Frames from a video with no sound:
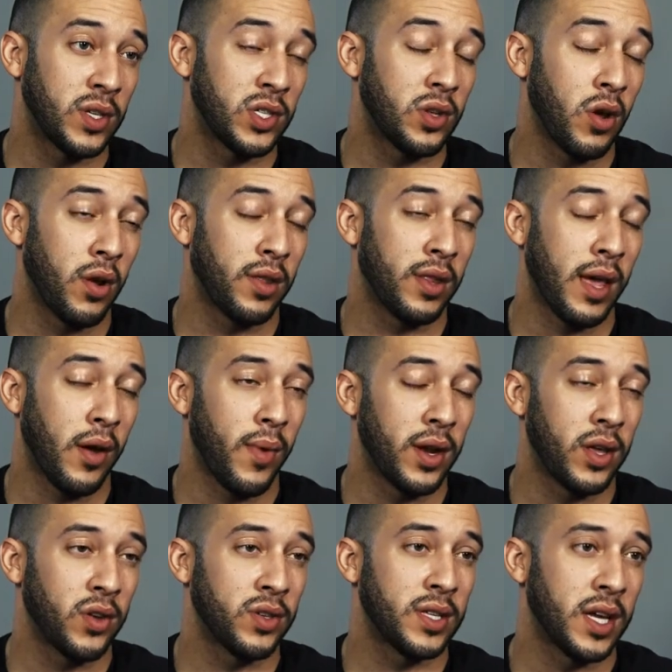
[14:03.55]
we started that
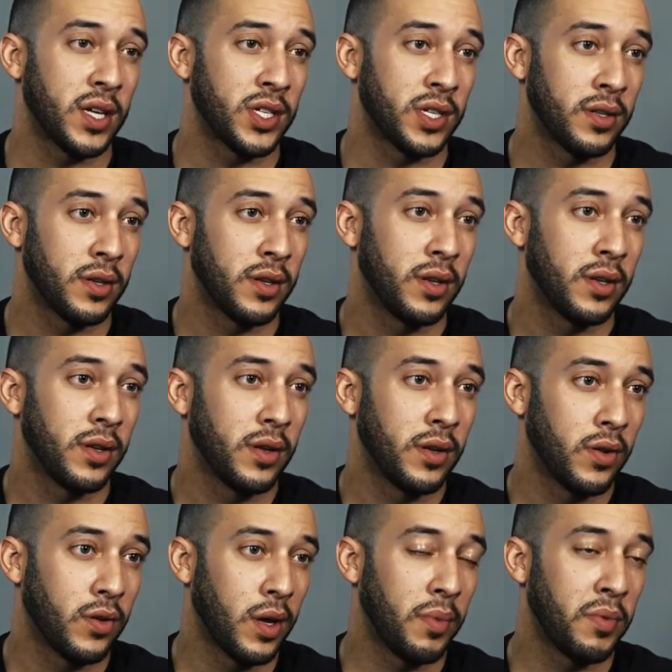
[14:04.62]
radio station
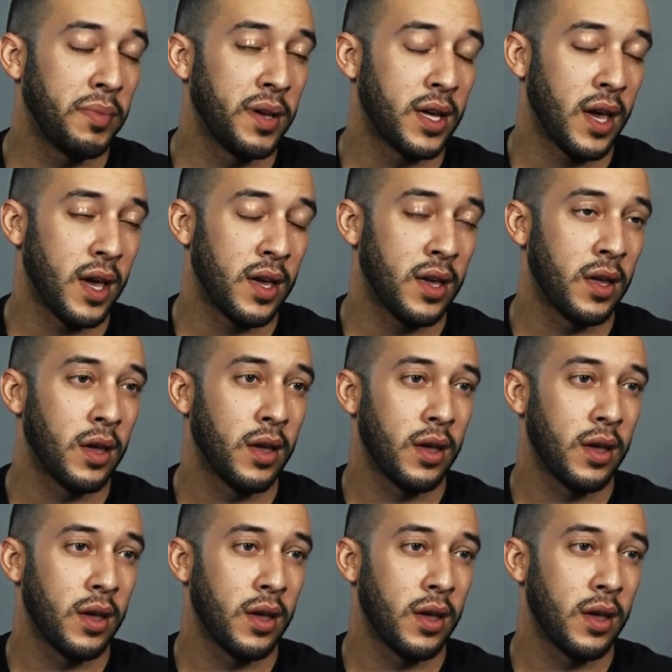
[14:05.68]
on WBKE.